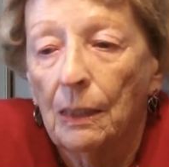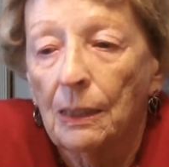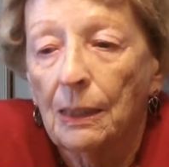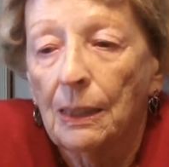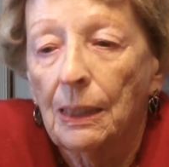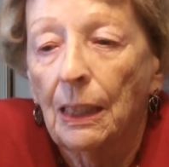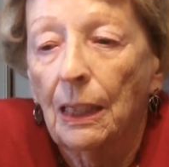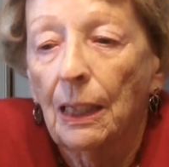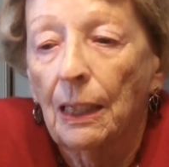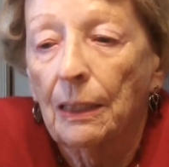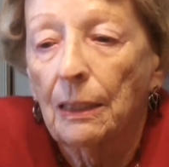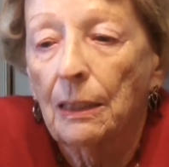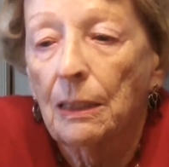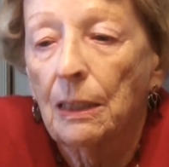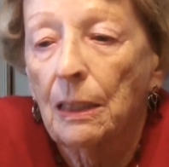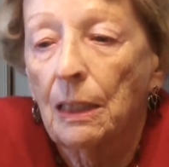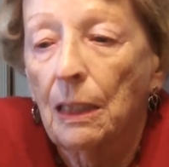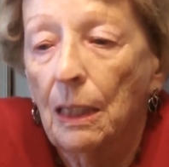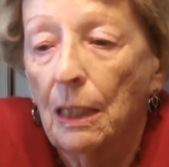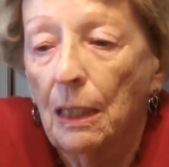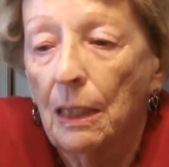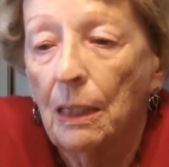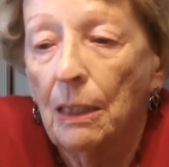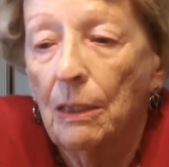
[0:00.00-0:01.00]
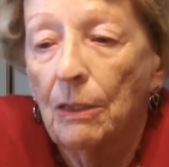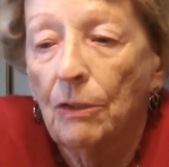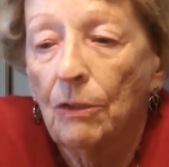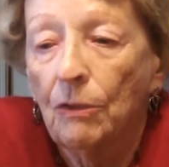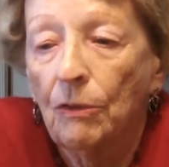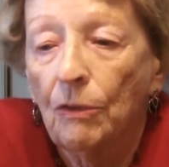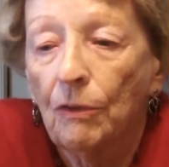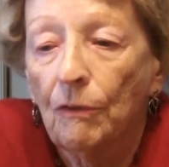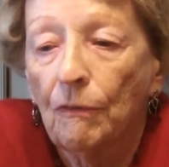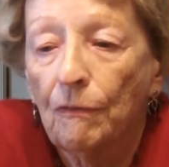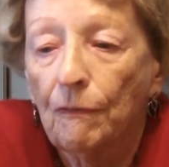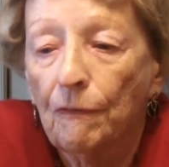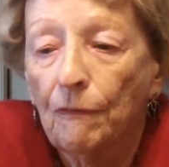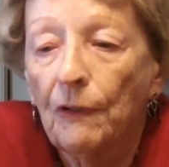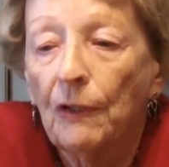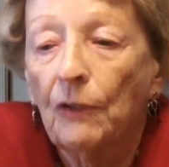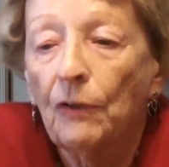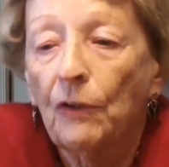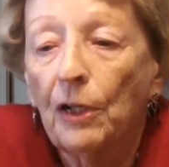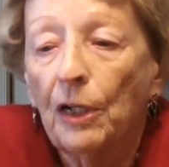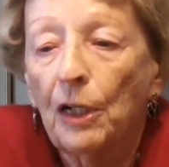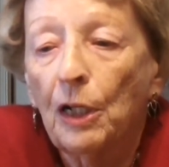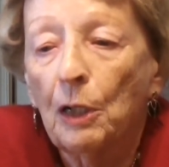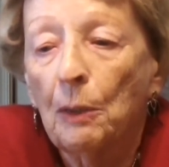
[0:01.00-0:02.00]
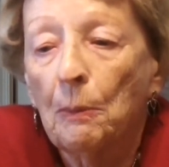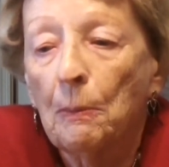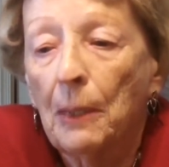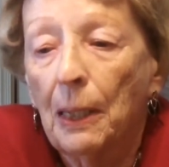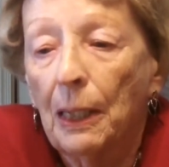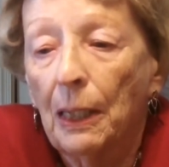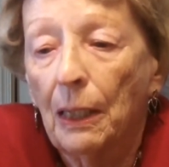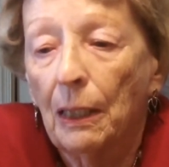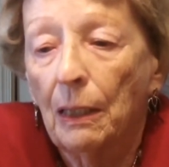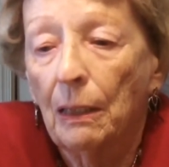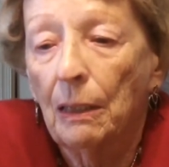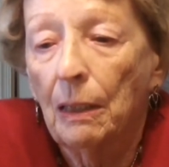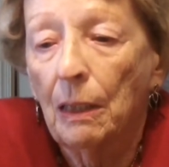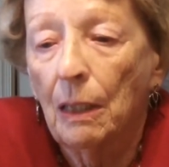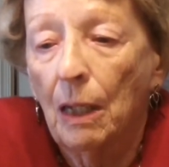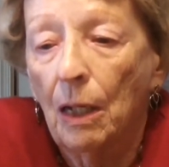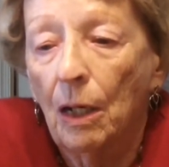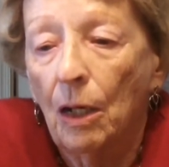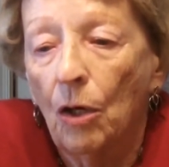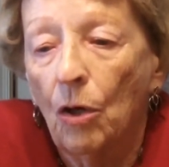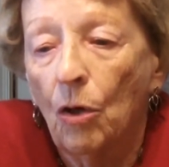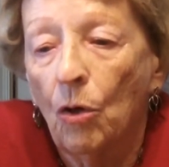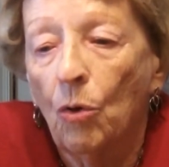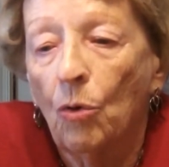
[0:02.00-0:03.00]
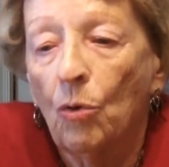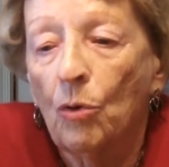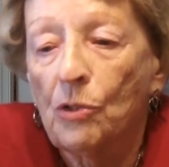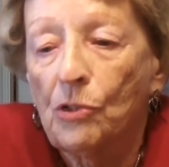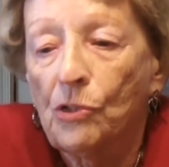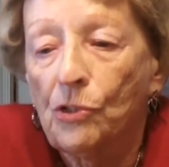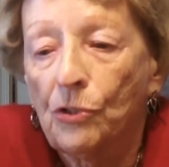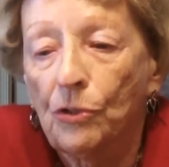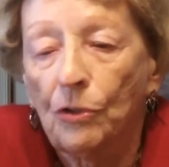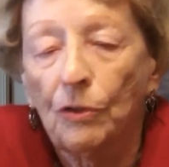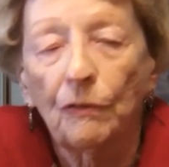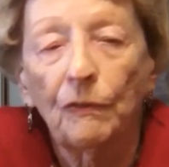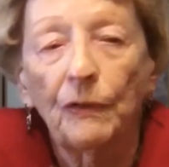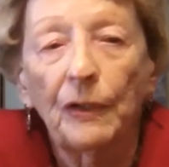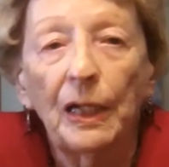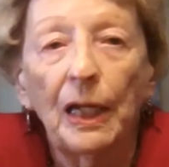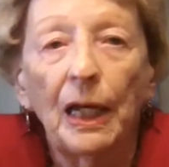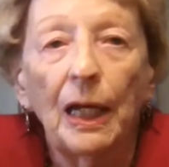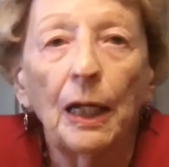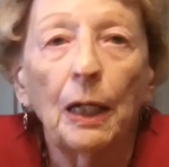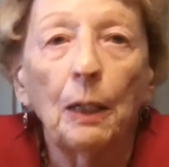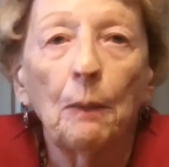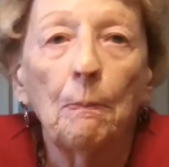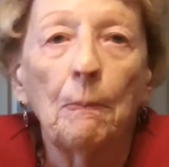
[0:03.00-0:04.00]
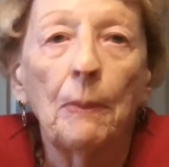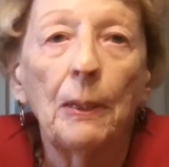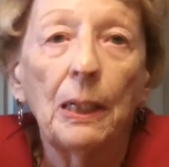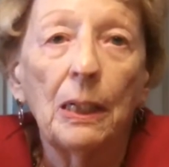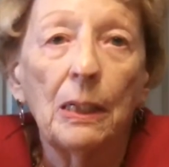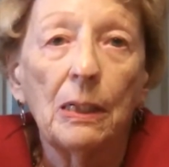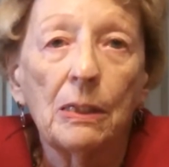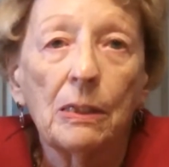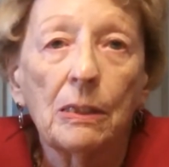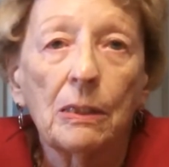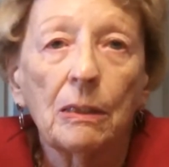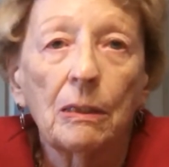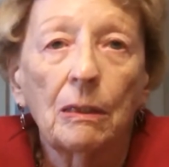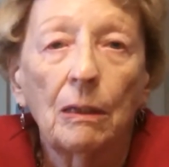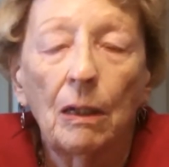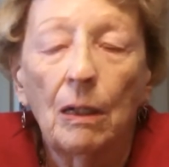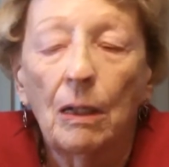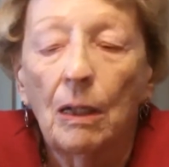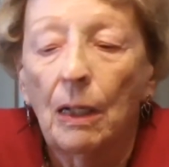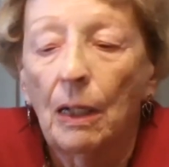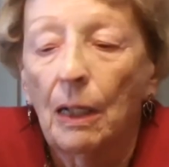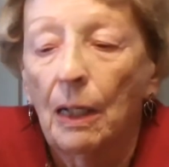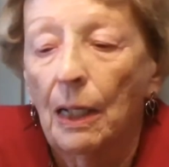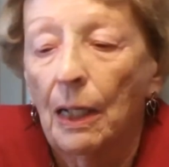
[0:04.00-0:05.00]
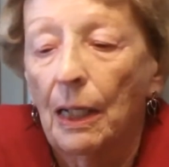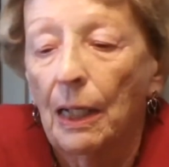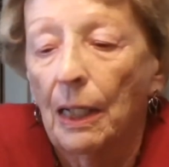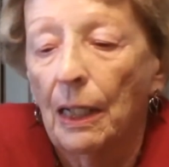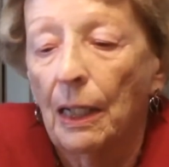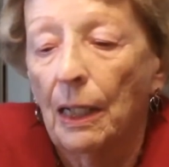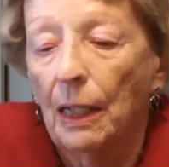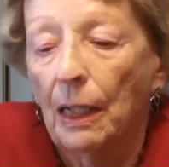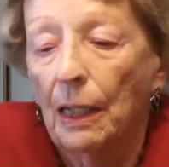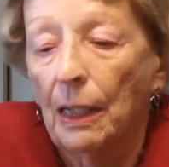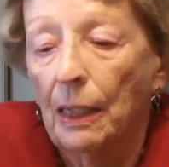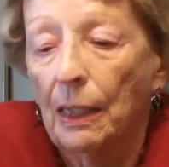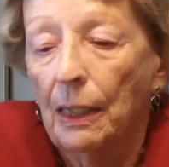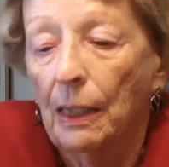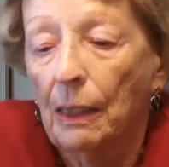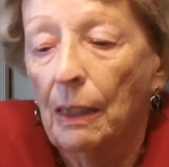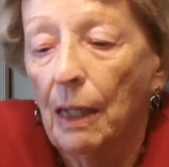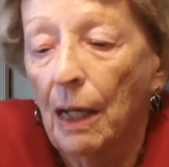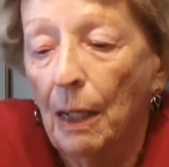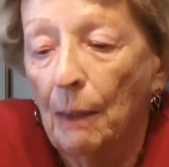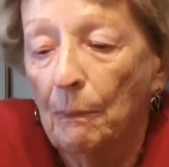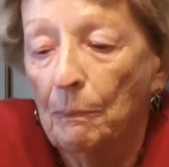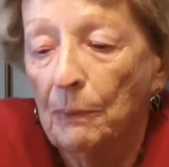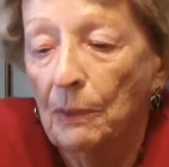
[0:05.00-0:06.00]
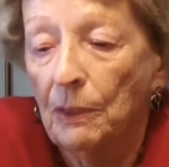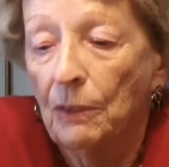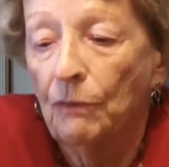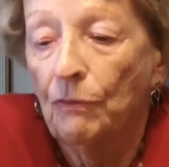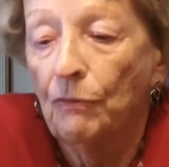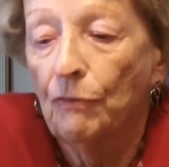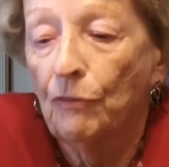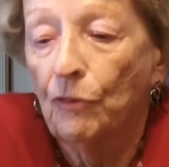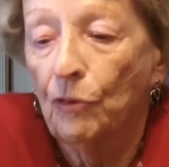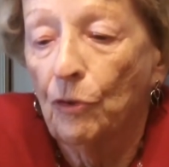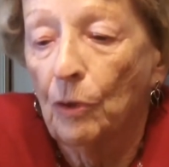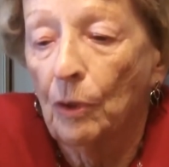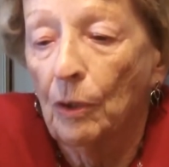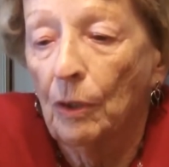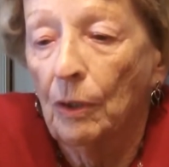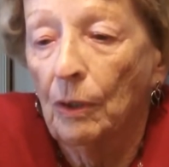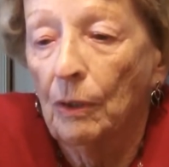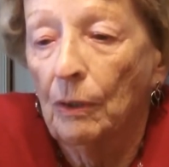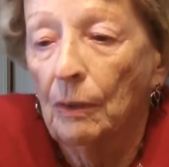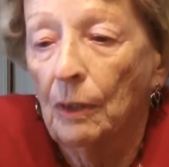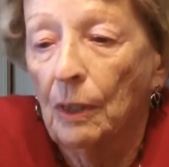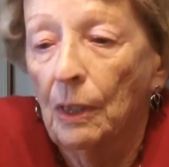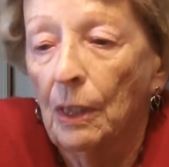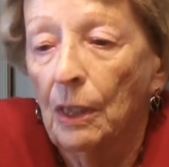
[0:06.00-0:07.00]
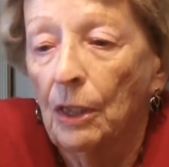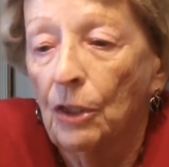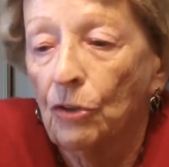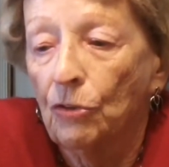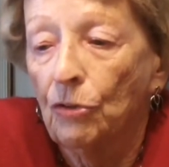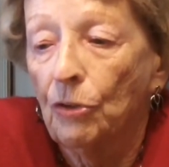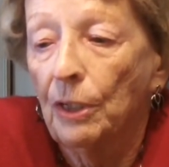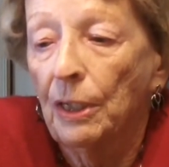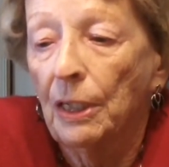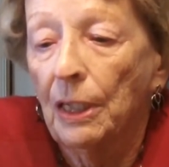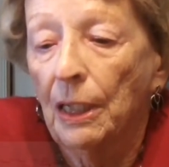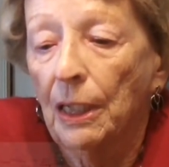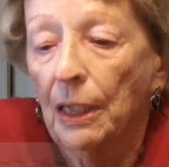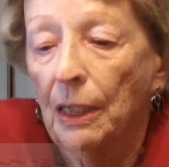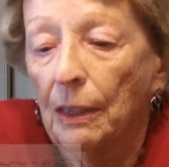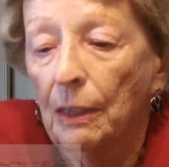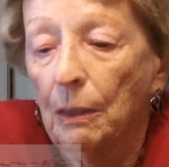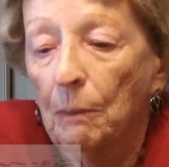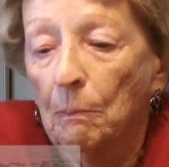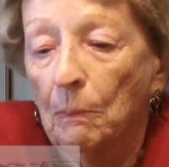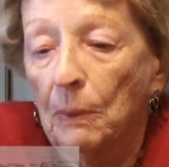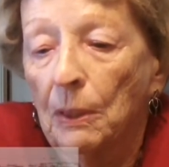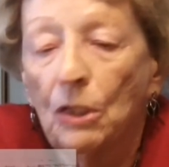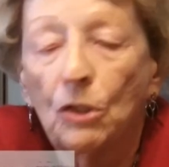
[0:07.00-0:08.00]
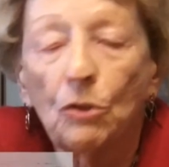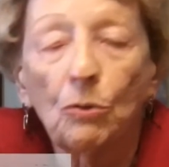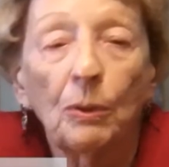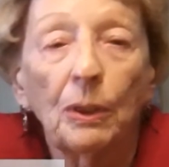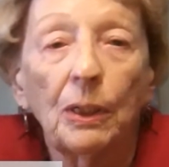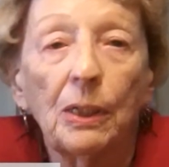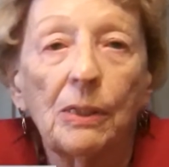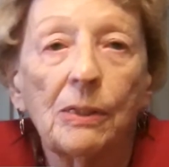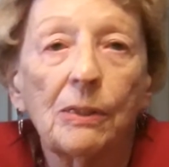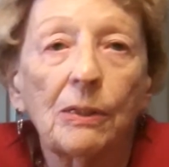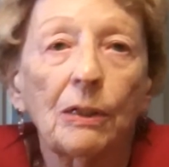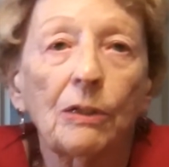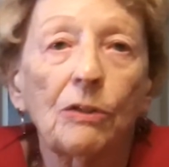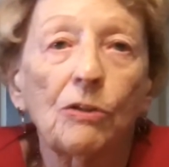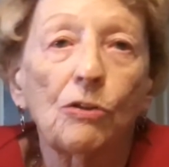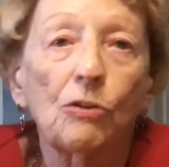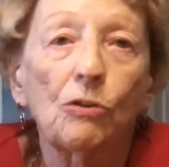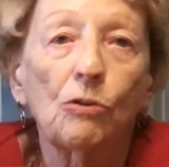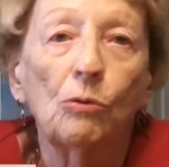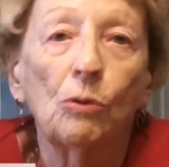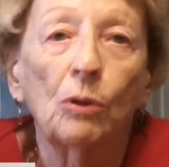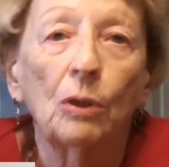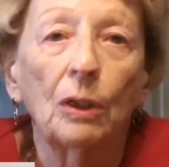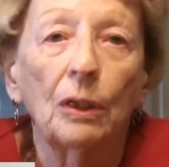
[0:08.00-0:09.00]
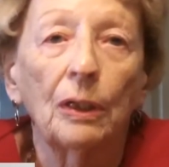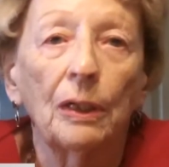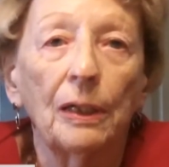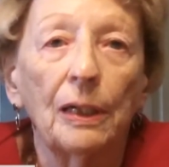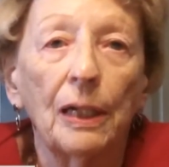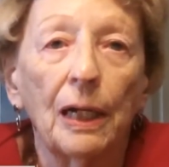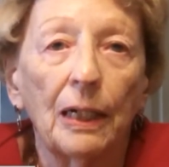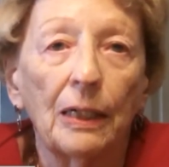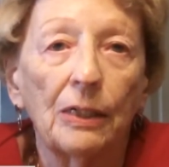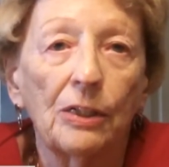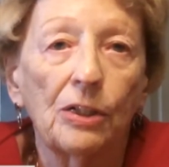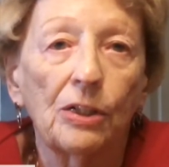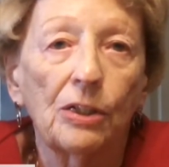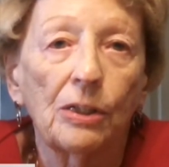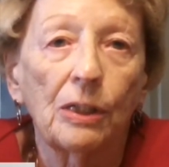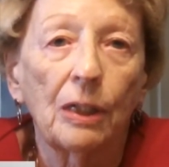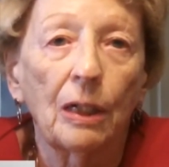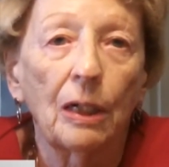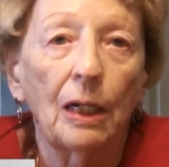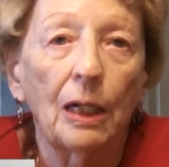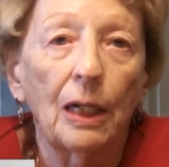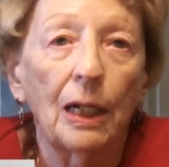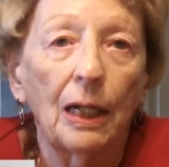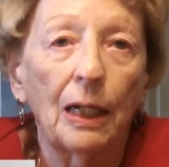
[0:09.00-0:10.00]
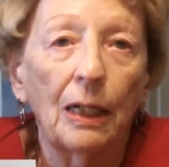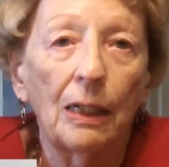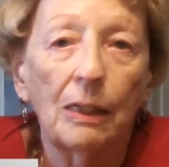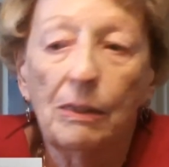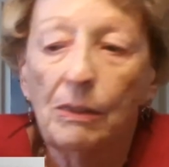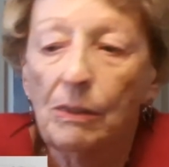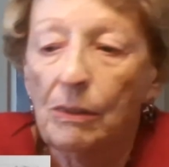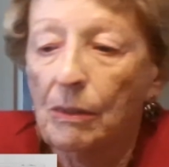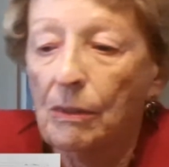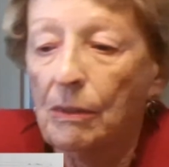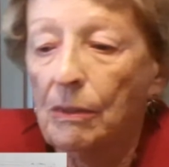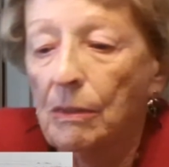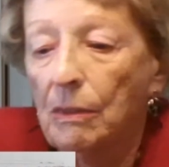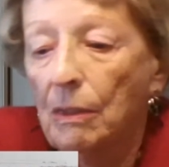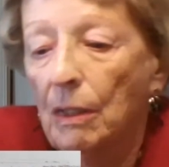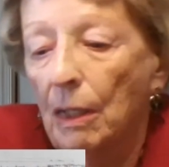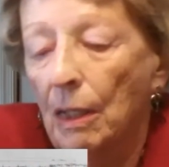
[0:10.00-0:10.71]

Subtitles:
selecting either the ferry command or serving at a base. And I opted for training at the B-26 school in Dodge City, Kansas,